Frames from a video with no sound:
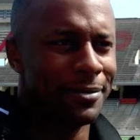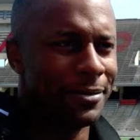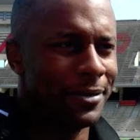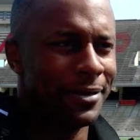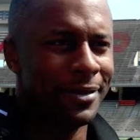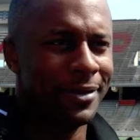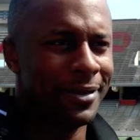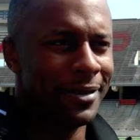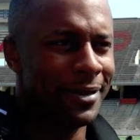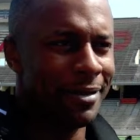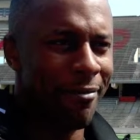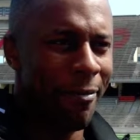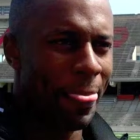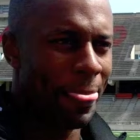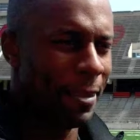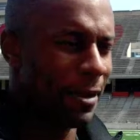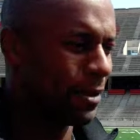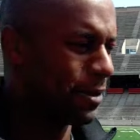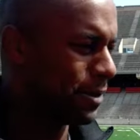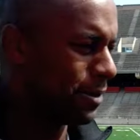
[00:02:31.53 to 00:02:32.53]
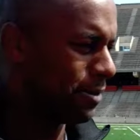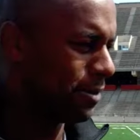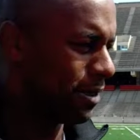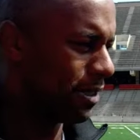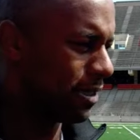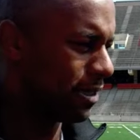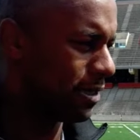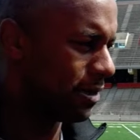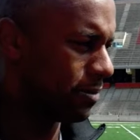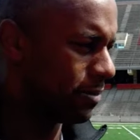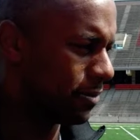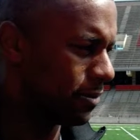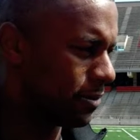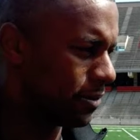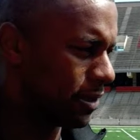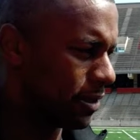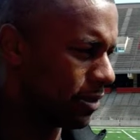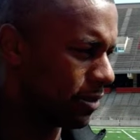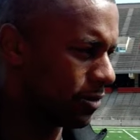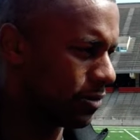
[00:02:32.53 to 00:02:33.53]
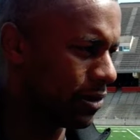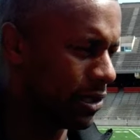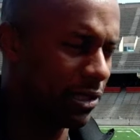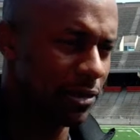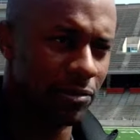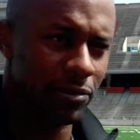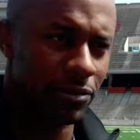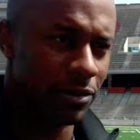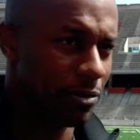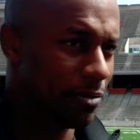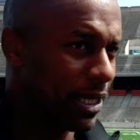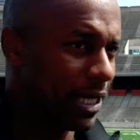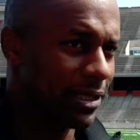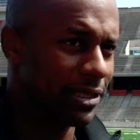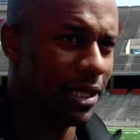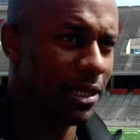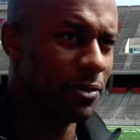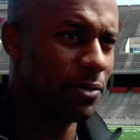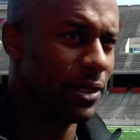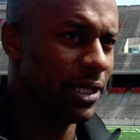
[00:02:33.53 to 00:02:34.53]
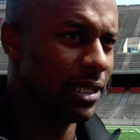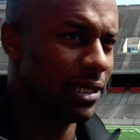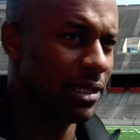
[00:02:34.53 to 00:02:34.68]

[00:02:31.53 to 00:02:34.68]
You know, somebody's got to win.